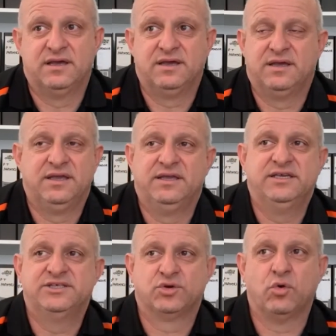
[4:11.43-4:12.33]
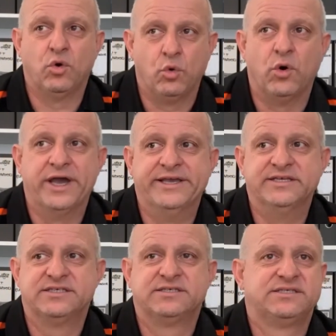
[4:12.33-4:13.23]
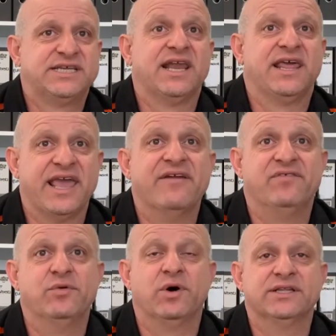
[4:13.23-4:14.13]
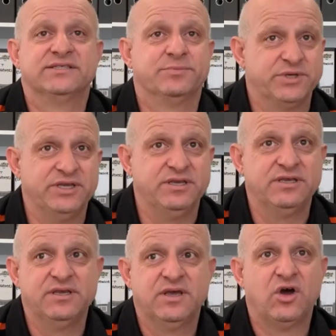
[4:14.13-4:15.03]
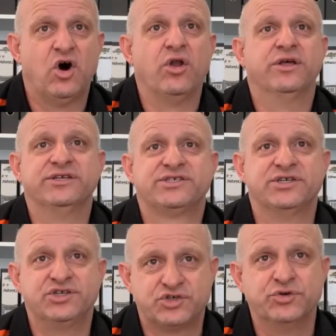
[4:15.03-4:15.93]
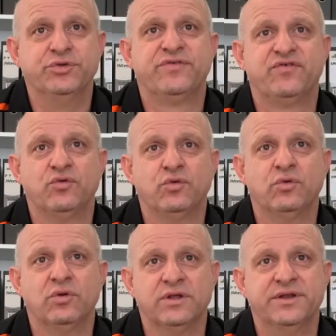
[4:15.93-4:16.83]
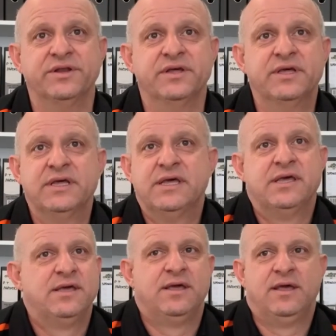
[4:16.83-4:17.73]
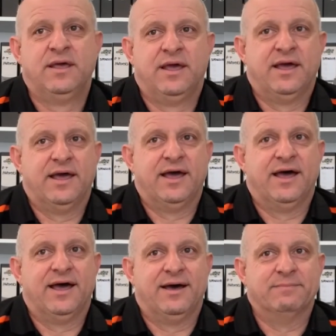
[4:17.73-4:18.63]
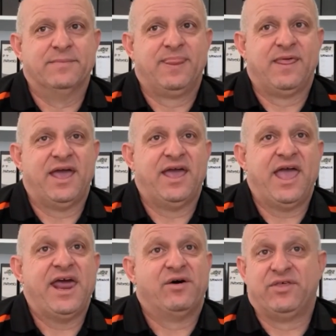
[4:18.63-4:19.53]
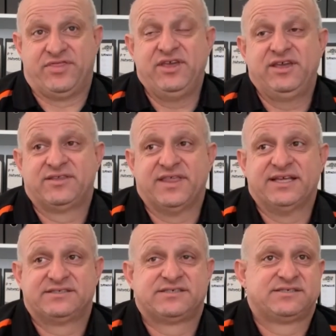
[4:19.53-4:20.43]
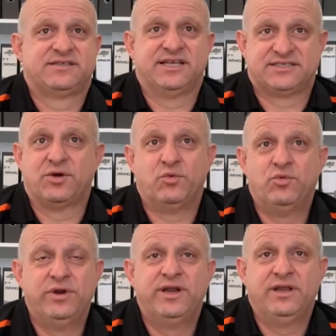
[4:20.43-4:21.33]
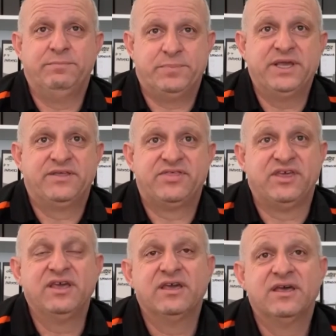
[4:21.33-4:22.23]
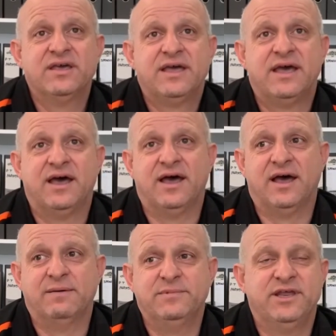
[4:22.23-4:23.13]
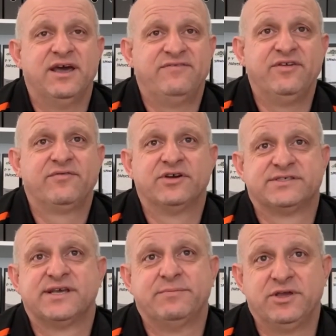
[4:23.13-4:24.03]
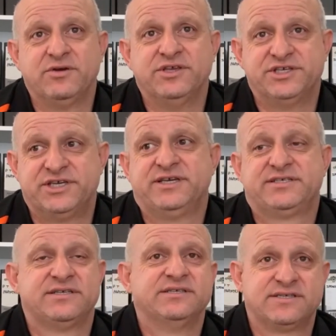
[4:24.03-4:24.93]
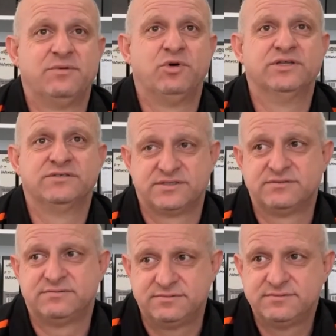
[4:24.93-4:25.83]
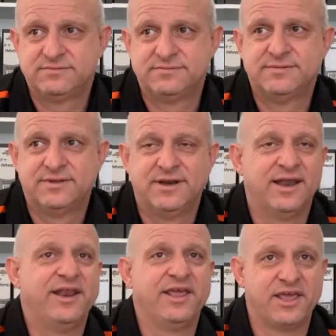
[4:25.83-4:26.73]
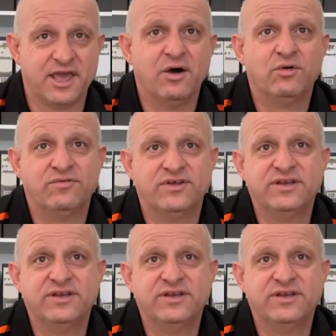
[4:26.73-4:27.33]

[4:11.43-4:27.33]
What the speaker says: He's always telling everyone to be honest and truthful, and I think that's a really big thing. If you've got something on your chest and someone's letting go of it,